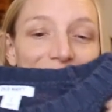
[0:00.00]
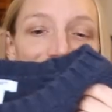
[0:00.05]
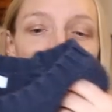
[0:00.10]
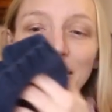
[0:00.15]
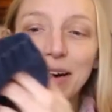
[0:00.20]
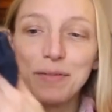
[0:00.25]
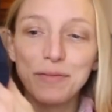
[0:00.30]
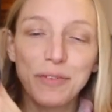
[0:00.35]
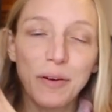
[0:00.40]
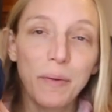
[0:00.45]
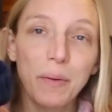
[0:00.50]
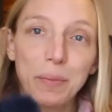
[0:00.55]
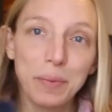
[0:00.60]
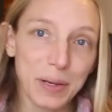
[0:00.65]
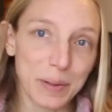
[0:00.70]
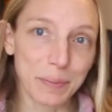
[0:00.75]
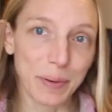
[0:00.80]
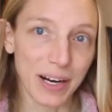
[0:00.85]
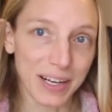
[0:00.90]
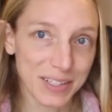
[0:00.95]
um, from a
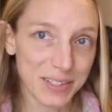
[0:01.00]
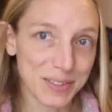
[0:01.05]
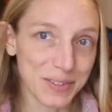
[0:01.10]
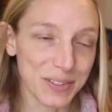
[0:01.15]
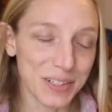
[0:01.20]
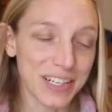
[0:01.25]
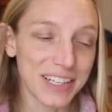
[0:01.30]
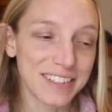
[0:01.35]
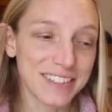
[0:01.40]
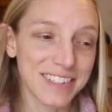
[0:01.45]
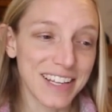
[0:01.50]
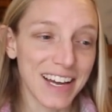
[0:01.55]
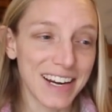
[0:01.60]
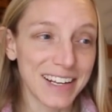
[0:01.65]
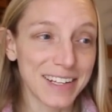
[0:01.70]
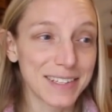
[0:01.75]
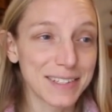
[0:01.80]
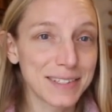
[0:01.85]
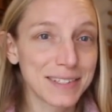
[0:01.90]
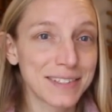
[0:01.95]
big box store, is that
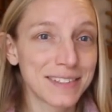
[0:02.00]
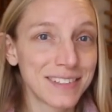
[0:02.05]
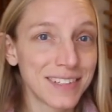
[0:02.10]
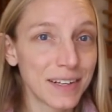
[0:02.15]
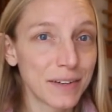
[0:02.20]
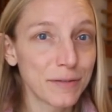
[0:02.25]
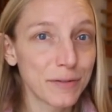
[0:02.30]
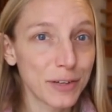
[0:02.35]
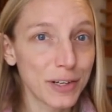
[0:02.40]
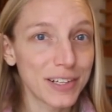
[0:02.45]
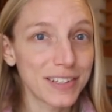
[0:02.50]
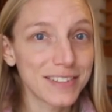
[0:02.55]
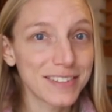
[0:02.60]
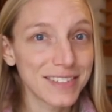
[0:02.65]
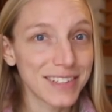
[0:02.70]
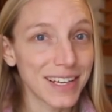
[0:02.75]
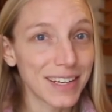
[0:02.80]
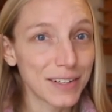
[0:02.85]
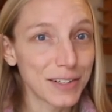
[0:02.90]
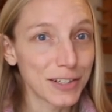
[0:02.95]
it's knit for a
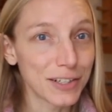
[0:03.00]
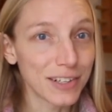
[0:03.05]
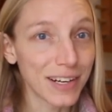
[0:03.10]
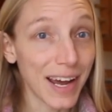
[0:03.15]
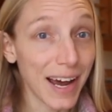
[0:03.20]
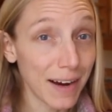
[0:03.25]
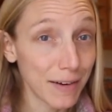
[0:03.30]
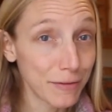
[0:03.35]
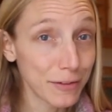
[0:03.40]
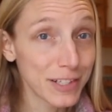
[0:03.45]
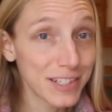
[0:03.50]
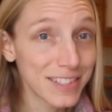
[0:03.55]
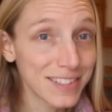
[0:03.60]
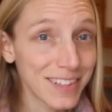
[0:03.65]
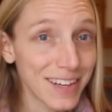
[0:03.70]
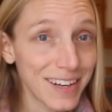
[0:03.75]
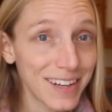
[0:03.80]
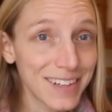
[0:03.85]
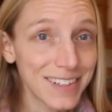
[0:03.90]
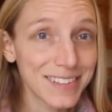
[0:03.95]
standard average
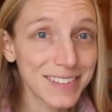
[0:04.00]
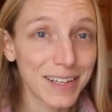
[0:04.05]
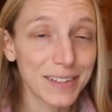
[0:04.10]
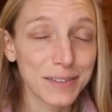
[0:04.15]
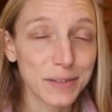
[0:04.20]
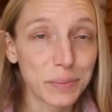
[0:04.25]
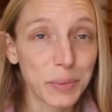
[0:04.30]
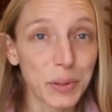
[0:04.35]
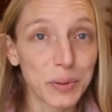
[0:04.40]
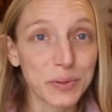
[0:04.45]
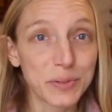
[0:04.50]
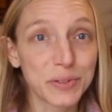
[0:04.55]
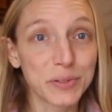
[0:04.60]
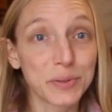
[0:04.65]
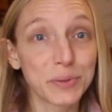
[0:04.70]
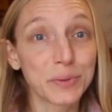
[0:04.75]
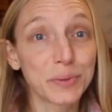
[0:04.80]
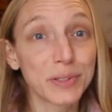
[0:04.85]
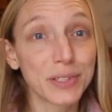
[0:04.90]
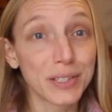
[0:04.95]
size as opposed
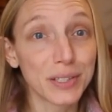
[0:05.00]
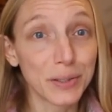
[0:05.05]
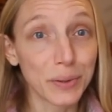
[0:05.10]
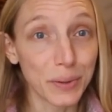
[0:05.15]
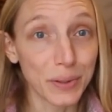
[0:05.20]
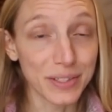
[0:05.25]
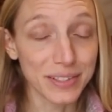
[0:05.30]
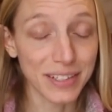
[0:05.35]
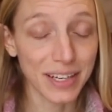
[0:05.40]
to your